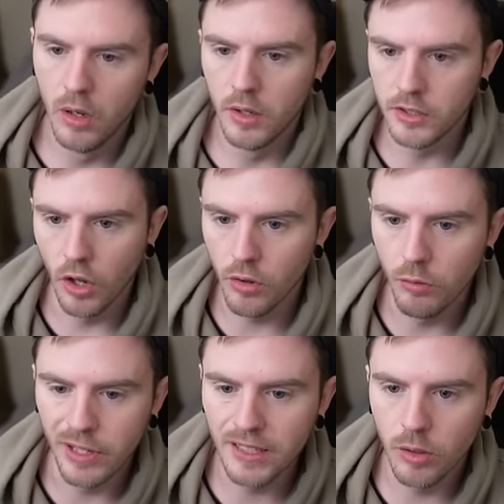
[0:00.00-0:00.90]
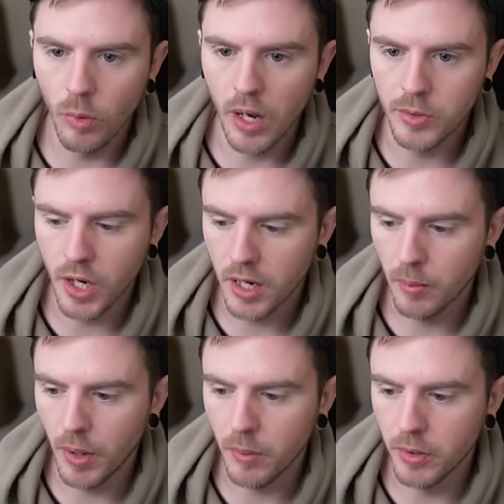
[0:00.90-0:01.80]
It's not the reason why I'm checking
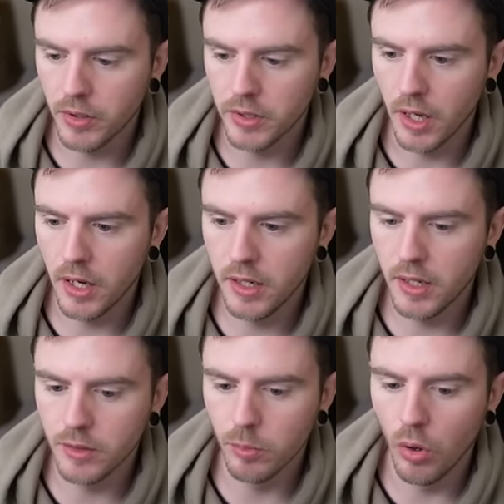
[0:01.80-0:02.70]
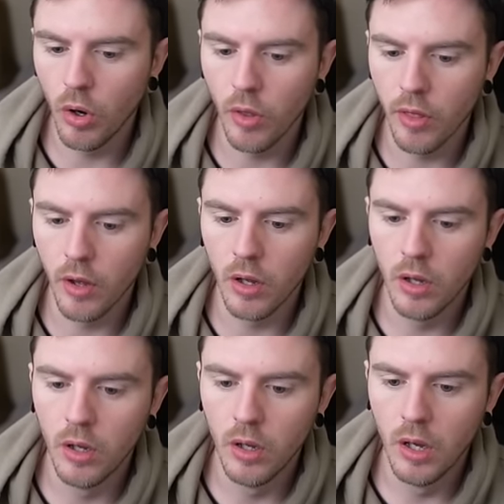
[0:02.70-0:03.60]
back per se. It's more that
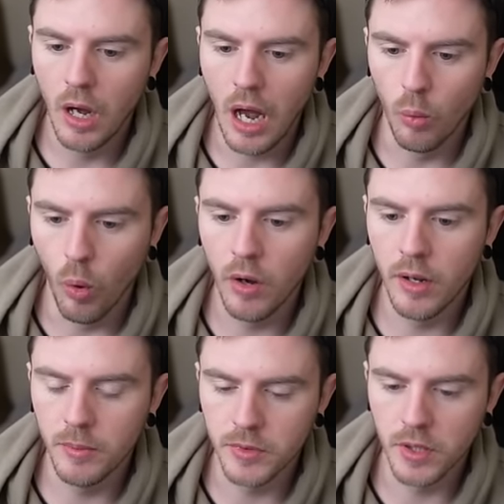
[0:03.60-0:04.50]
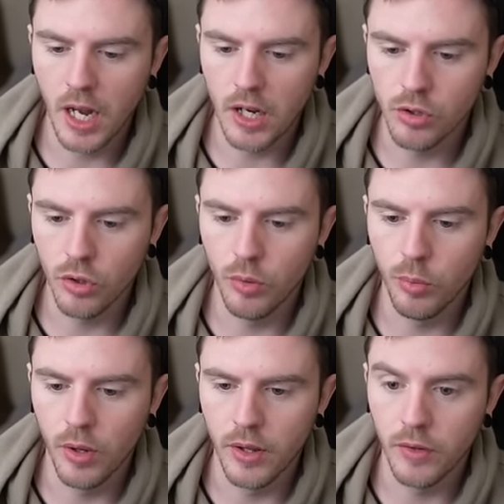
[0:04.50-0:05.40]
I want him to catch up
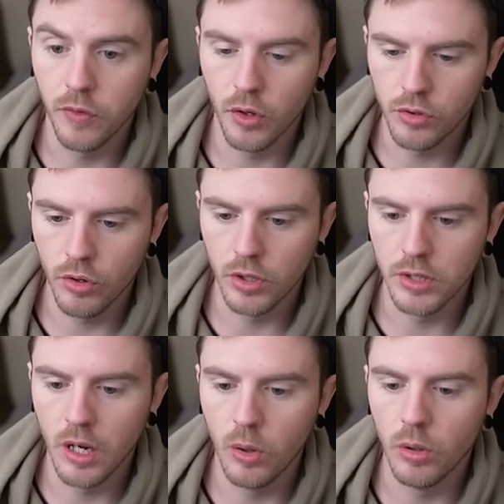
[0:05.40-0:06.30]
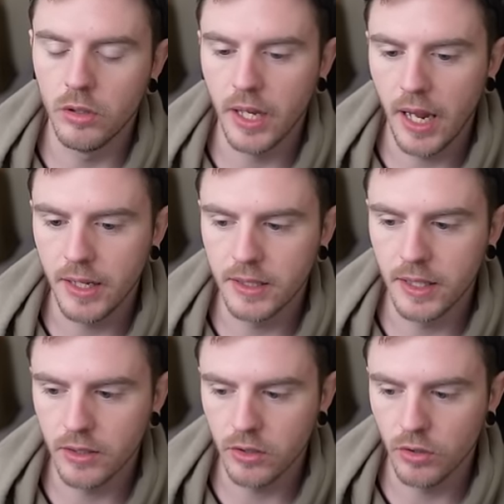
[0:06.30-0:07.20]
with his flush draws now or his
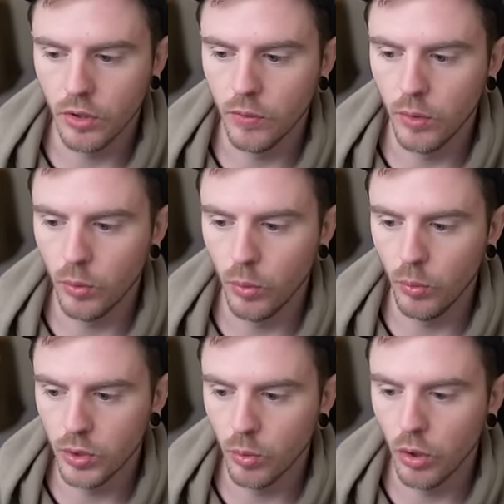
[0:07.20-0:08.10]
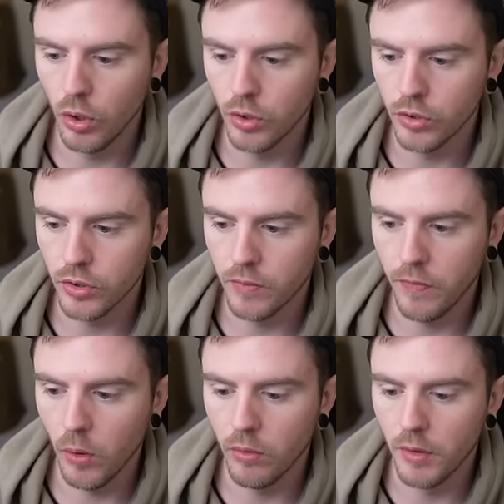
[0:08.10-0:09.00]
8-6 and stuff, which will all just
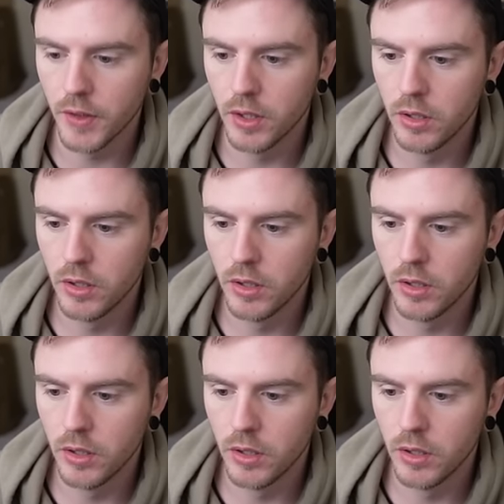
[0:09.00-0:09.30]
fold river.